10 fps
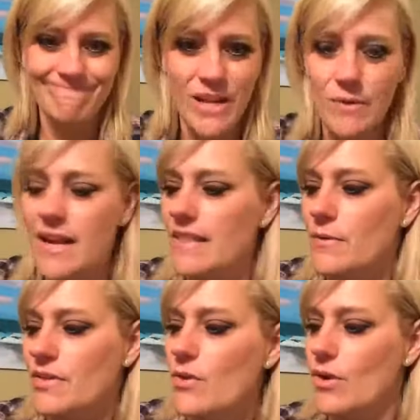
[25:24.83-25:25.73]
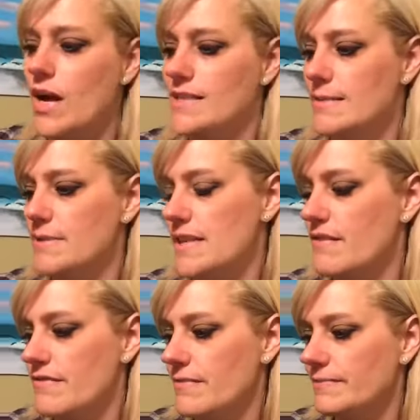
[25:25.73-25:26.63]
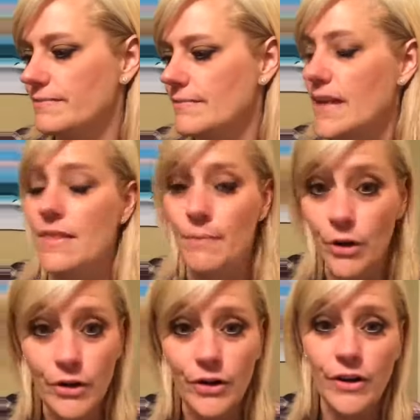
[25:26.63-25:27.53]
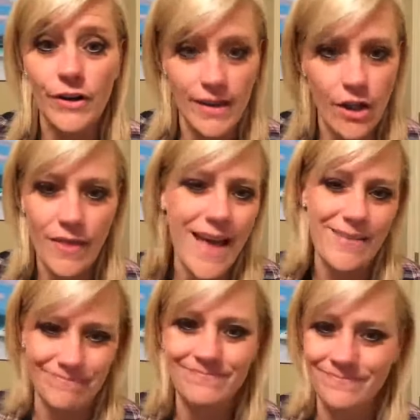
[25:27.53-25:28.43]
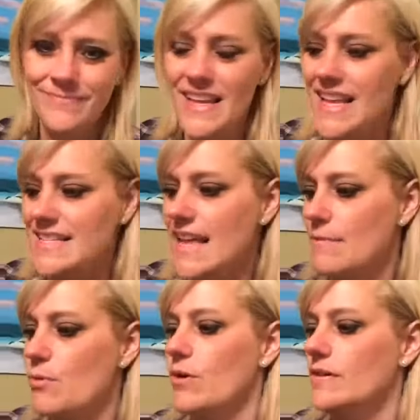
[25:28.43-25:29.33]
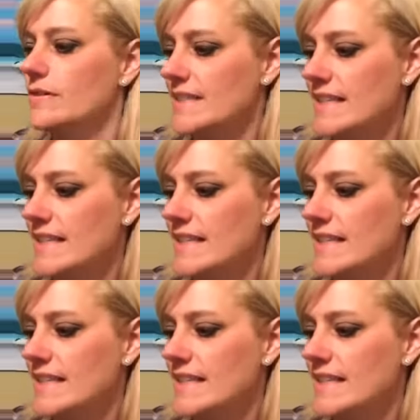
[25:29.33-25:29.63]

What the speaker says: right in there with the whole gossip stuff and the murder and all that. It's that important.